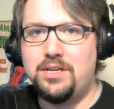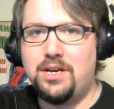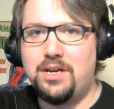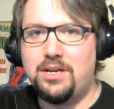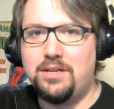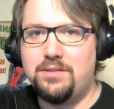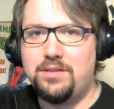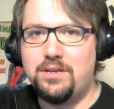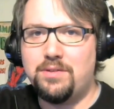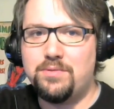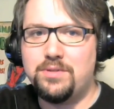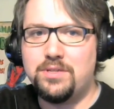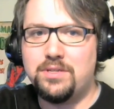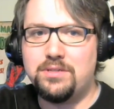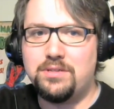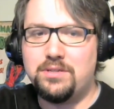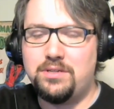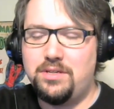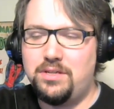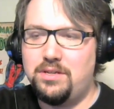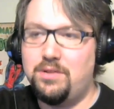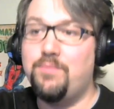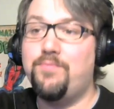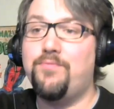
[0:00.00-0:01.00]
Uh, there was
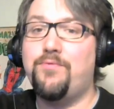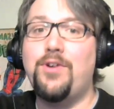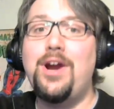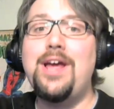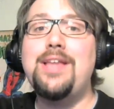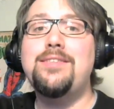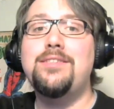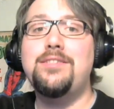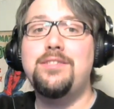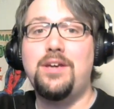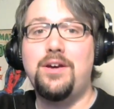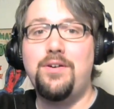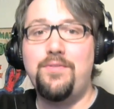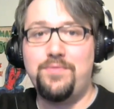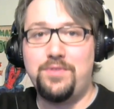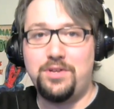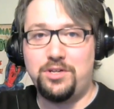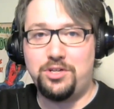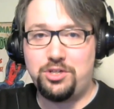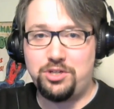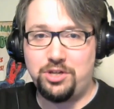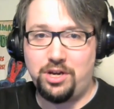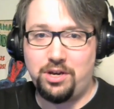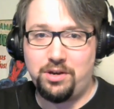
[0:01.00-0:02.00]
friends of
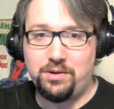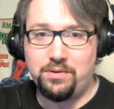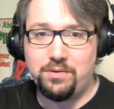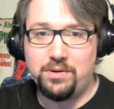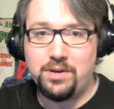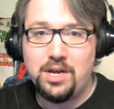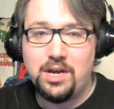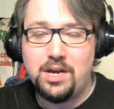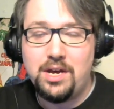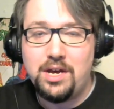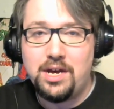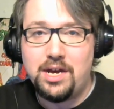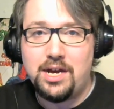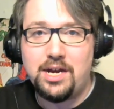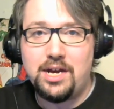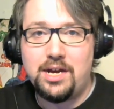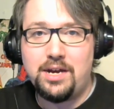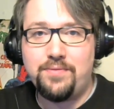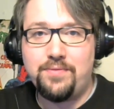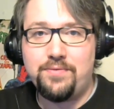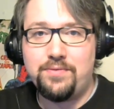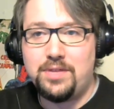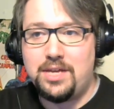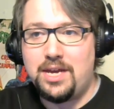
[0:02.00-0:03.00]
the show,
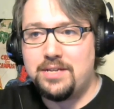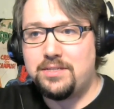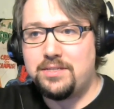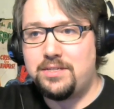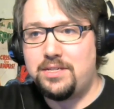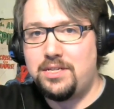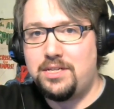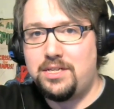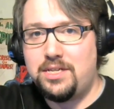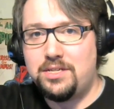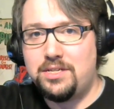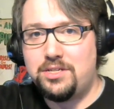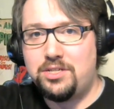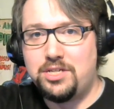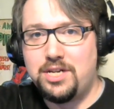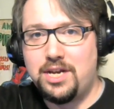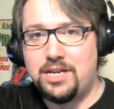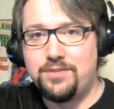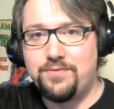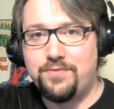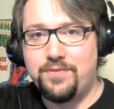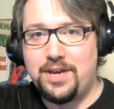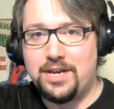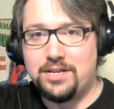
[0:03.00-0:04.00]
uh, the S T D's
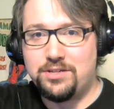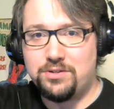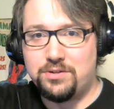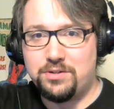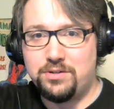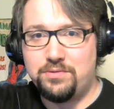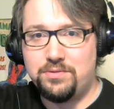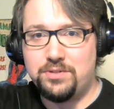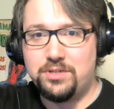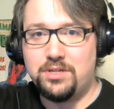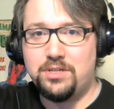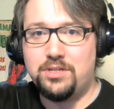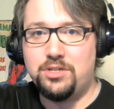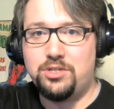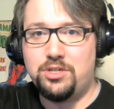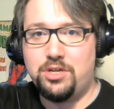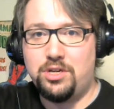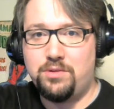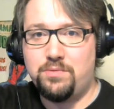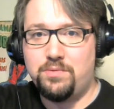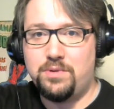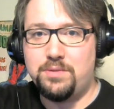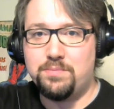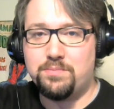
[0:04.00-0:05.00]
Chest Flexor, who was on the
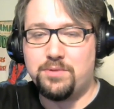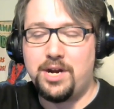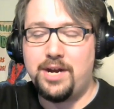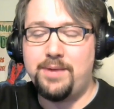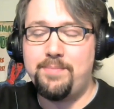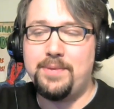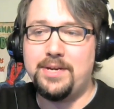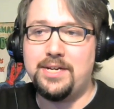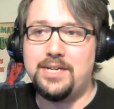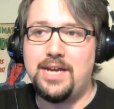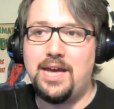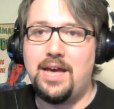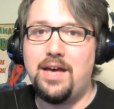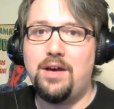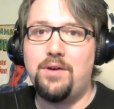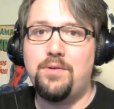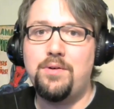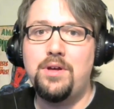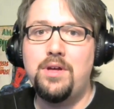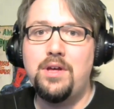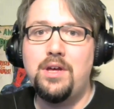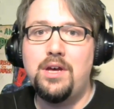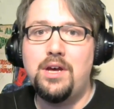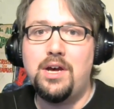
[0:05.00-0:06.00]
show with Brian
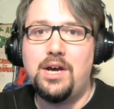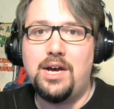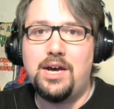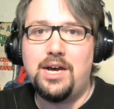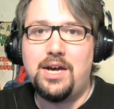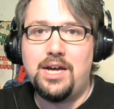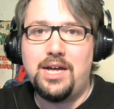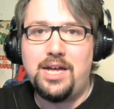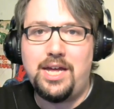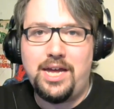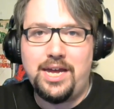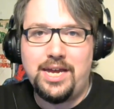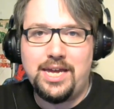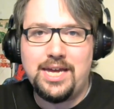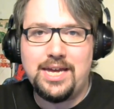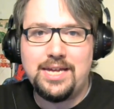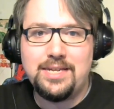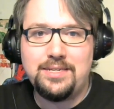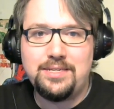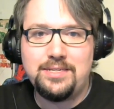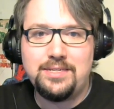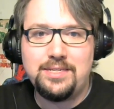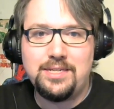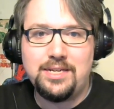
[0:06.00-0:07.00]
McDowell, uh,
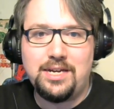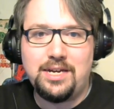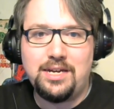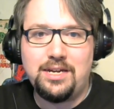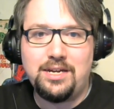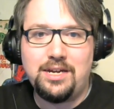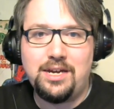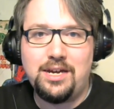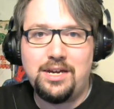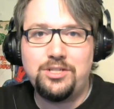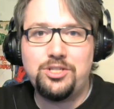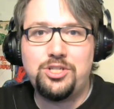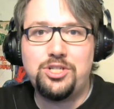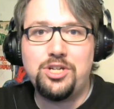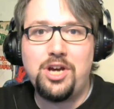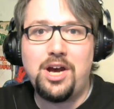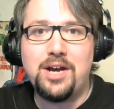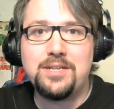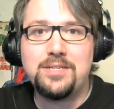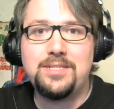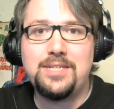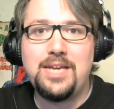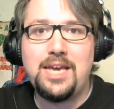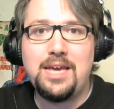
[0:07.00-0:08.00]
against uh, uh,
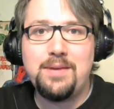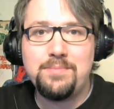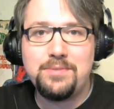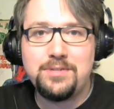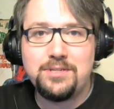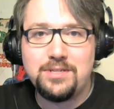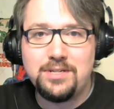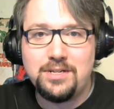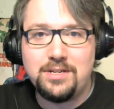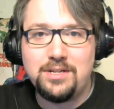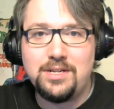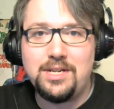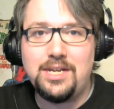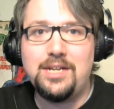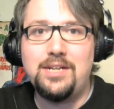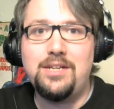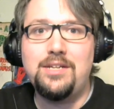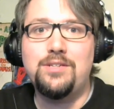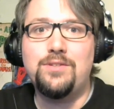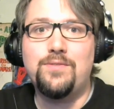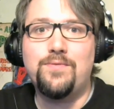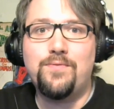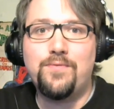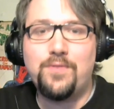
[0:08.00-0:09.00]
Jock Samson in
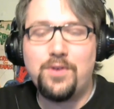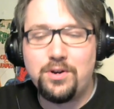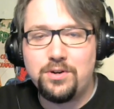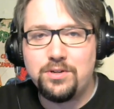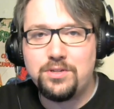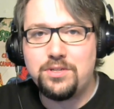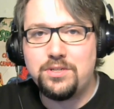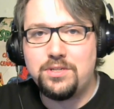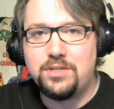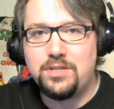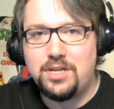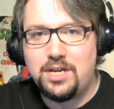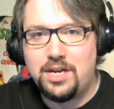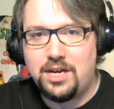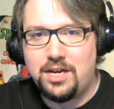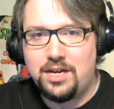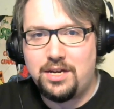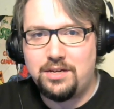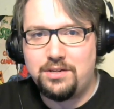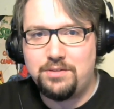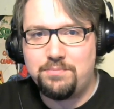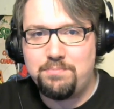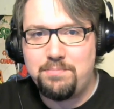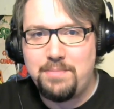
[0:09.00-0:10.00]
his first
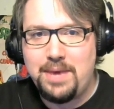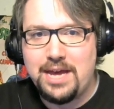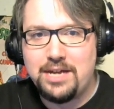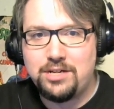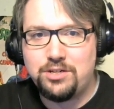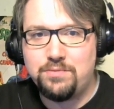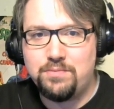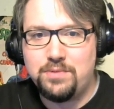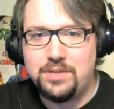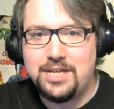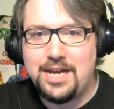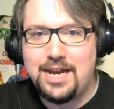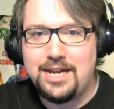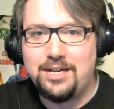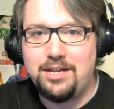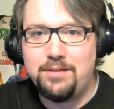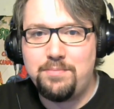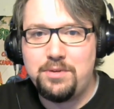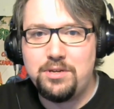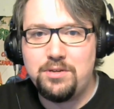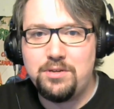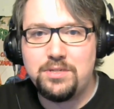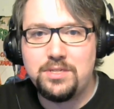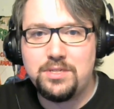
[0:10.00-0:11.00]
uh, match with I
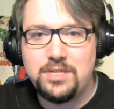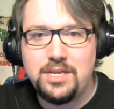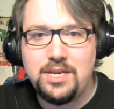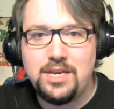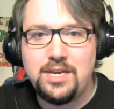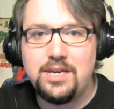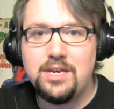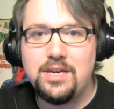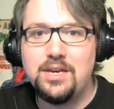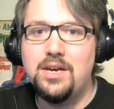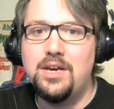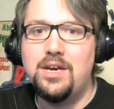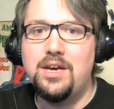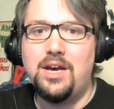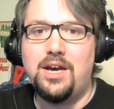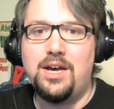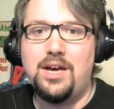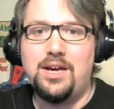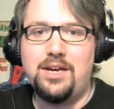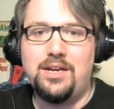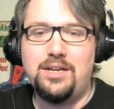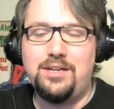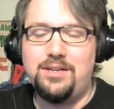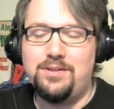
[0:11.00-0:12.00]
W C.
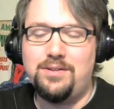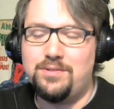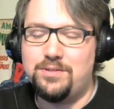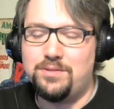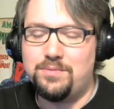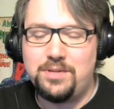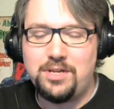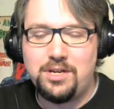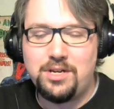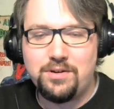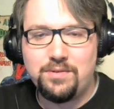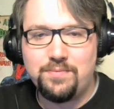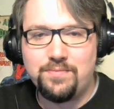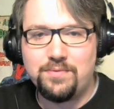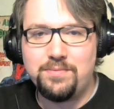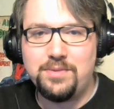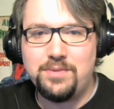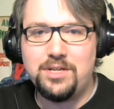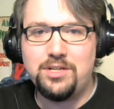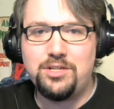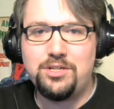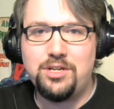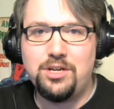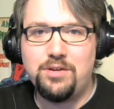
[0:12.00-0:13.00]
Uh, of course, we know him from
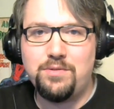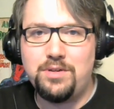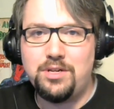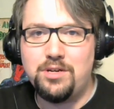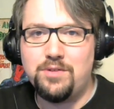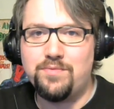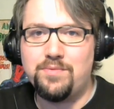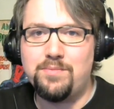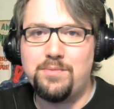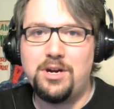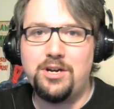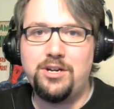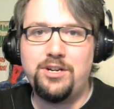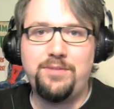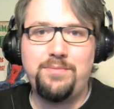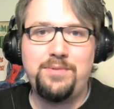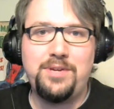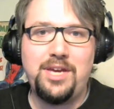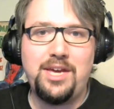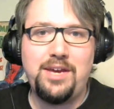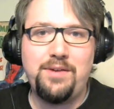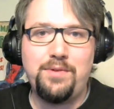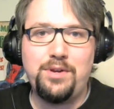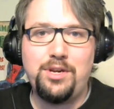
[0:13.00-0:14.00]
this show, we know him from R
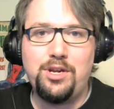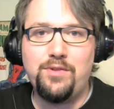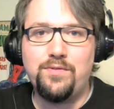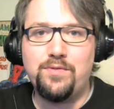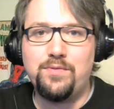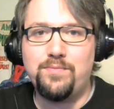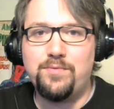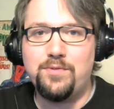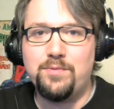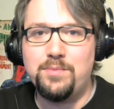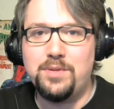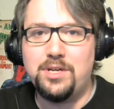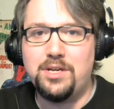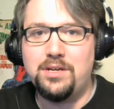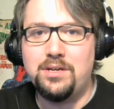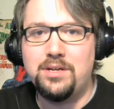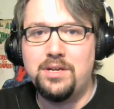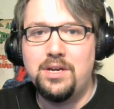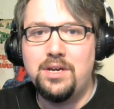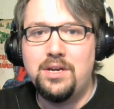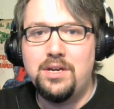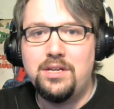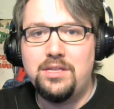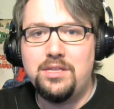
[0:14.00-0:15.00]
W A, we know him from the
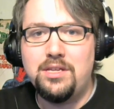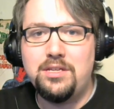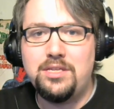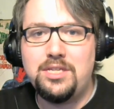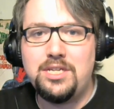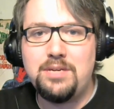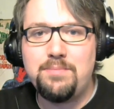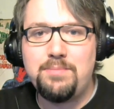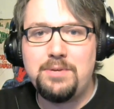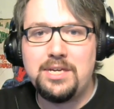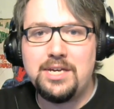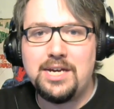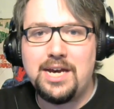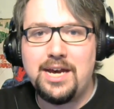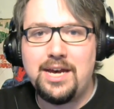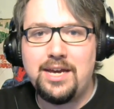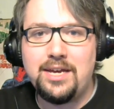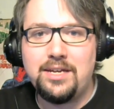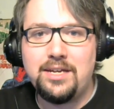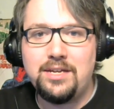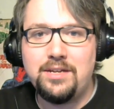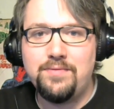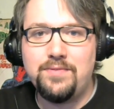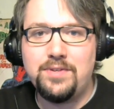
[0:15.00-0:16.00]
the D B
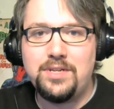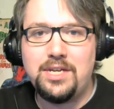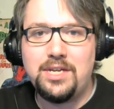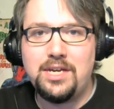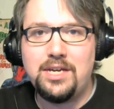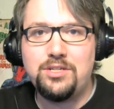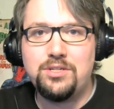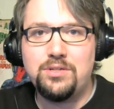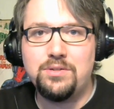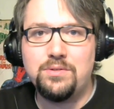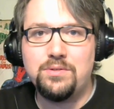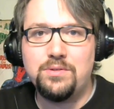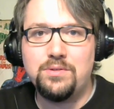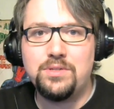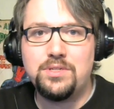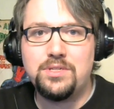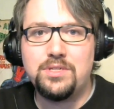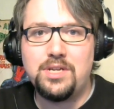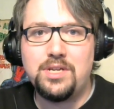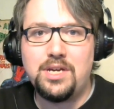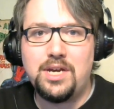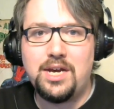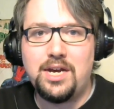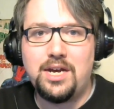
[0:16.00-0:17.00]
I
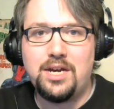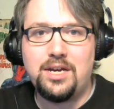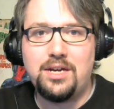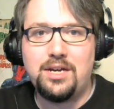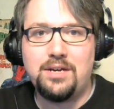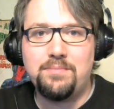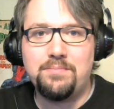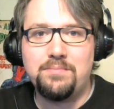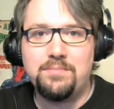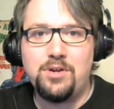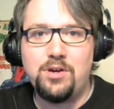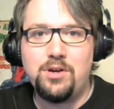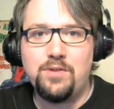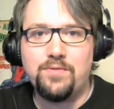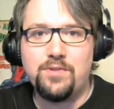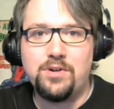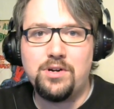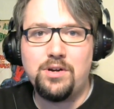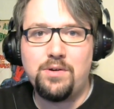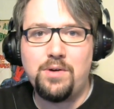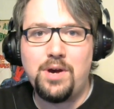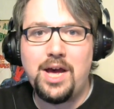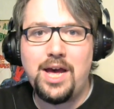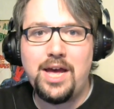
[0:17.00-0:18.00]
Invitationals um, over
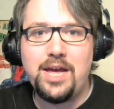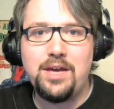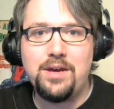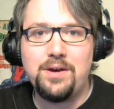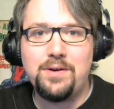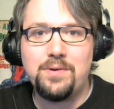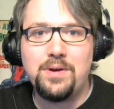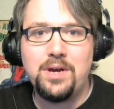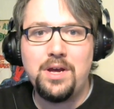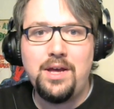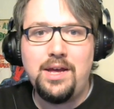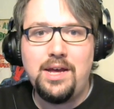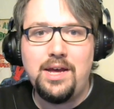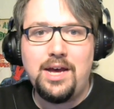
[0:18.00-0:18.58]
in Ohio.